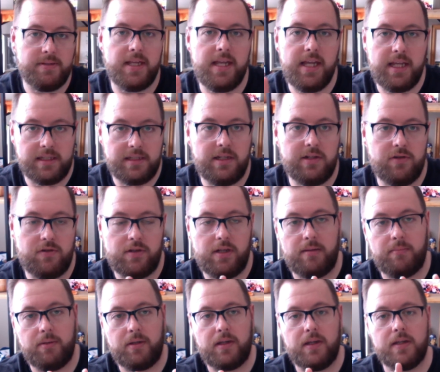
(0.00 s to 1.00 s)
saying it's
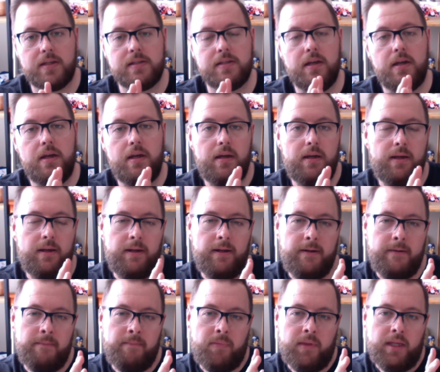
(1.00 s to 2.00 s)
interesting, because
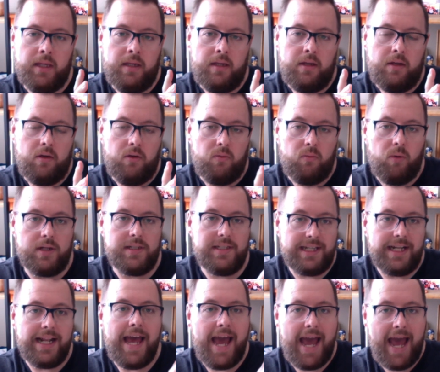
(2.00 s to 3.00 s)
what's
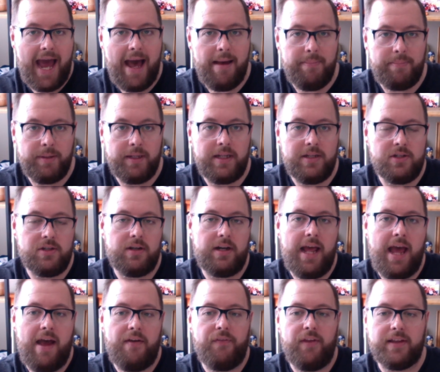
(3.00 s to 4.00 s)
going to happen is you're
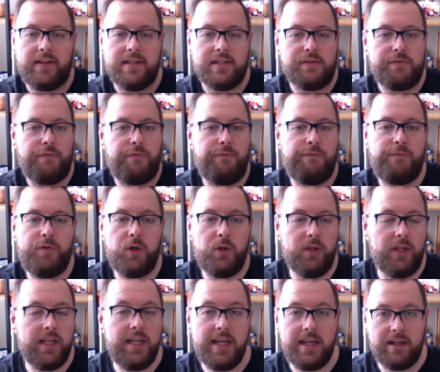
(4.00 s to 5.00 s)
going to have like this
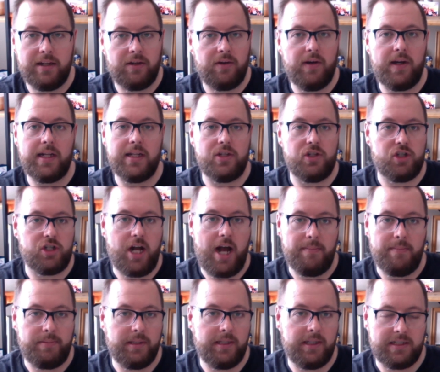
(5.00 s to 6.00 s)
fully integrated
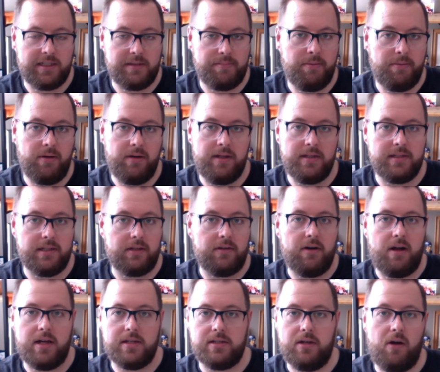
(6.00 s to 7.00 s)
shopping experience
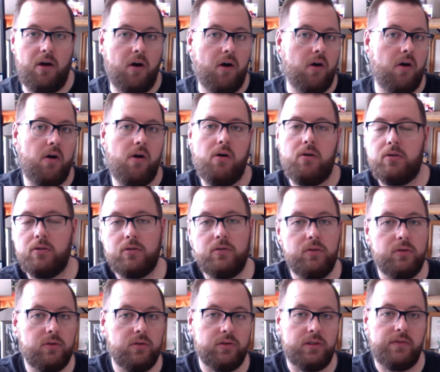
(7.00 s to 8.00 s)
across all
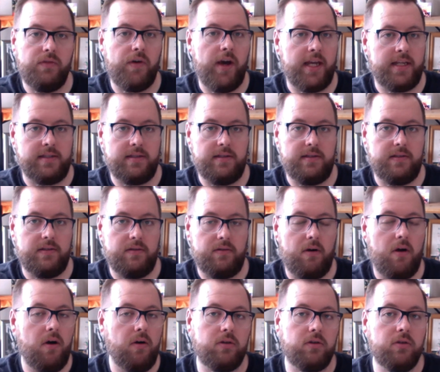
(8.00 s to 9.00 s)
Google devices
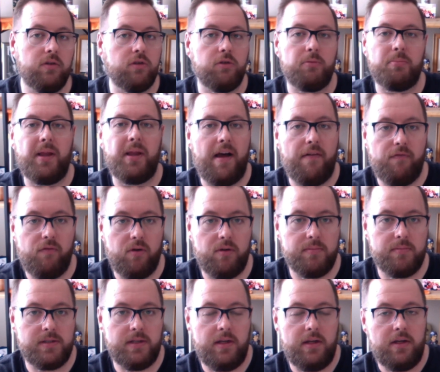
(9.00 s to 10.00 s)
or all Google
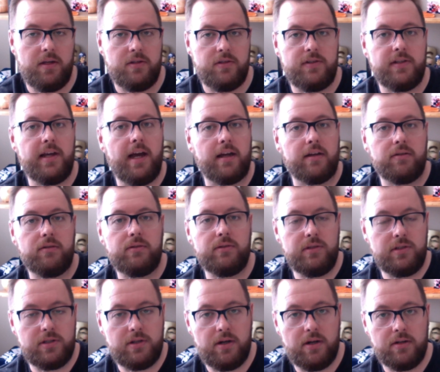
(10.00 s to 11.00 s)
platforms. So you got Google
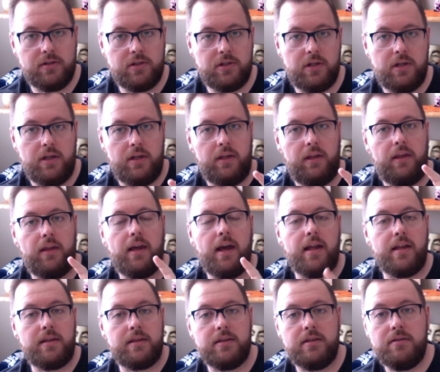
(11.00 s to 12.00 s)
Search, you
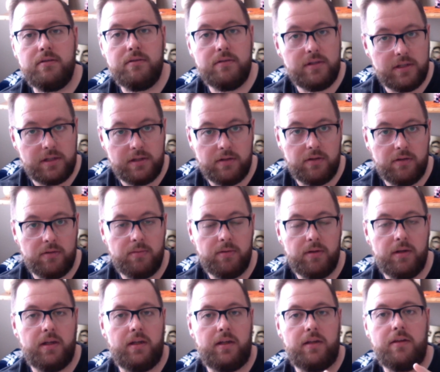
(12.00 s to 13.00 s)
got YouTube,
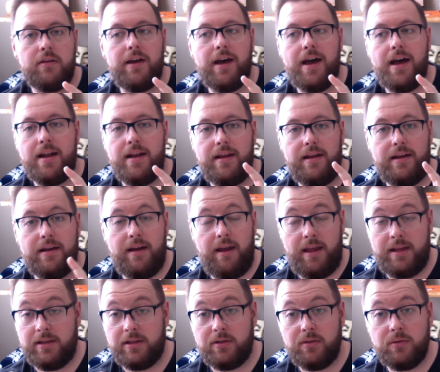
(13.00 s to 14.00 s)
you got
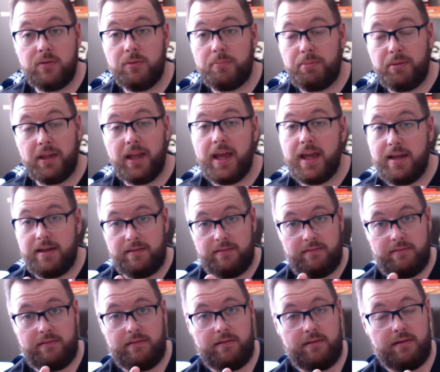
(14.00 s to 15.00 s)
and the Google Play
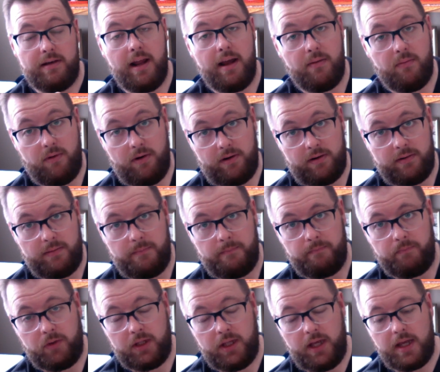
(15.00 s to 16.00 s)
network.
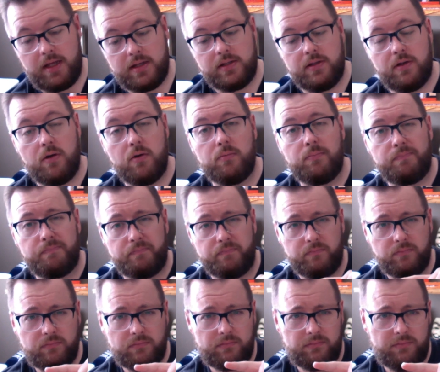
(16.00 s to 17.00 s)
Okay, so
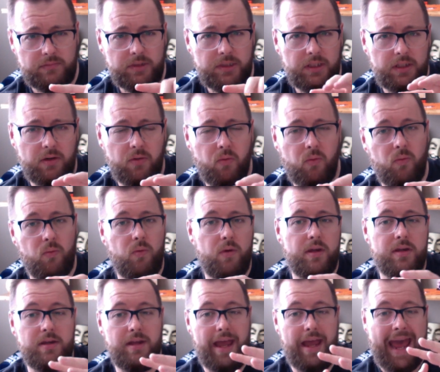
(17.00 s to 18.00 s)

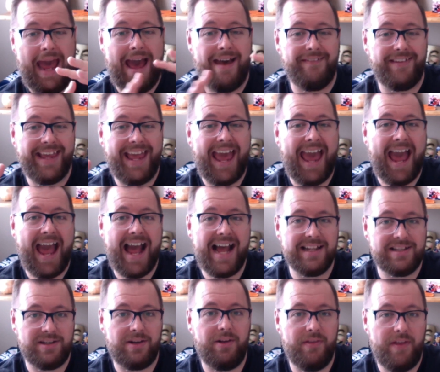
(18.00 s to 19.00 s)
having
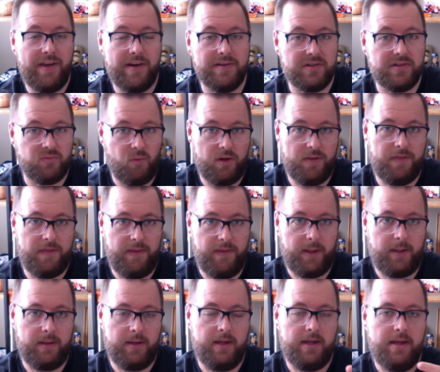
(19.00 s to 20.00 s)
ads all there is one
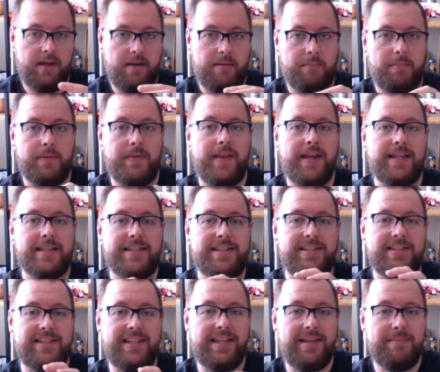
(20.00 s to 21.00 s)
thing, but then
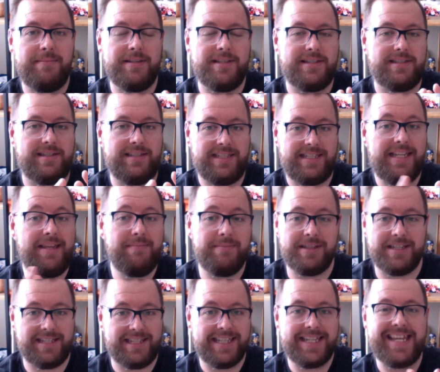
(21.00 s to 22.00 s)

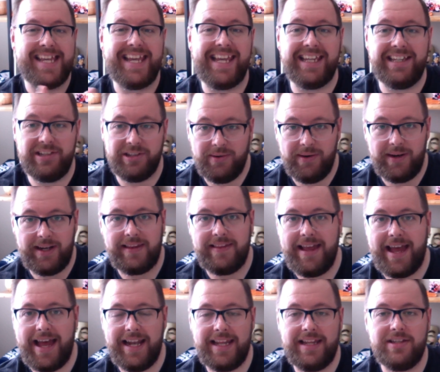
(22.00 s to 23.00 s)
seamlessly integrating
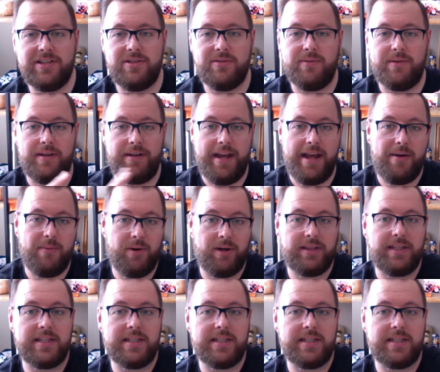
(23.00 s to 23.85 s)
that into a network